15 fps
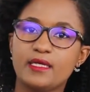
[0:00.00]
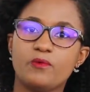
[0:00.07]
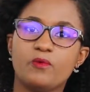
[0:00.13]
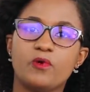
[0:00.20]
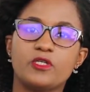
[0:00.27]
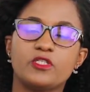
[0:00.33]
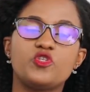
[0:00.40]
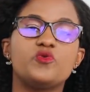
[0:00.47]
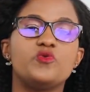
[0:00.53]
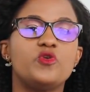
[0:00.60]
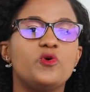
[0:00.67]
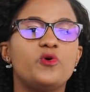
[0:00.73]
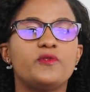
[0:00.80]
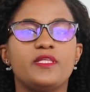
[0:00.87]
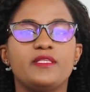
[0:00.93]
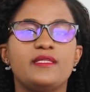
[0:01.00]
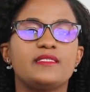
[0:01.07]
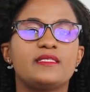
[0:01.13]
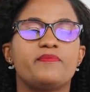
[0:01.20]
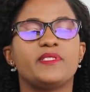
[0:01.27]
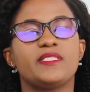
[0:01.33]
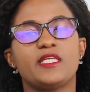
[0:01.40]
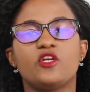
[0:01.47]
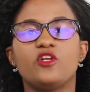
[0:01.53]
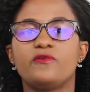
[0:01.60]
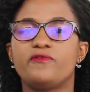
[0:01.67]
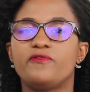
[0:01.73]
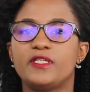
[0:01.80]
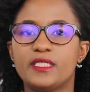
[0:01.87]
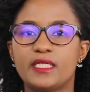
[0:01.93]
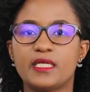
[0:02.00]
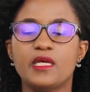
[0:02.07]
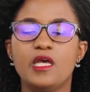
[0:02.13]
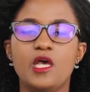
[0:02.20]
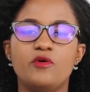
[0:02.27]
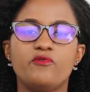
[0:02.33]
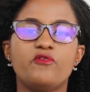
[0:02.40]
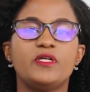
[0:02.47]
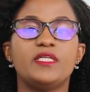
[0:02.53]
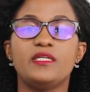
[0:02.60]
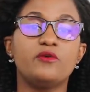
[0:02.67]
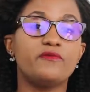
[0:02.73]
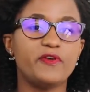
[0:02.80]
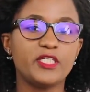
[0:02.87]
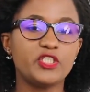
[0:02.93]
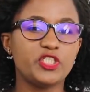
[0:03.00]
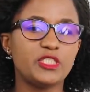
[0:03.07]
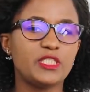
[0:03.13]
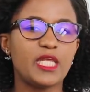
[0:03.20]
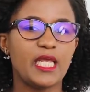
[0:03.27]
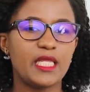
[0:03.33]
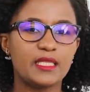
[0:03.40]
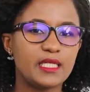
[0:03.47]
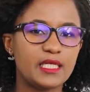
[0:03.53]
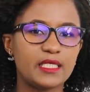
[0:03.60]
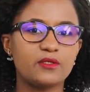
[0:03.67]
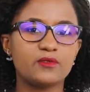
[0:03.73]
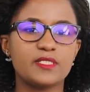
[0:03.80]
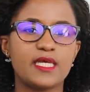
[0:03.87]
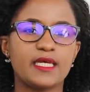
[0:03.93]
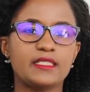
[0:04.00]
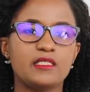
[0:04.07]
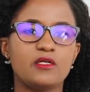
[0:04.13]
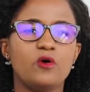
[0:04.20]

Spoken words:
network to know that there's a particular funding for an innovation in the legal sector.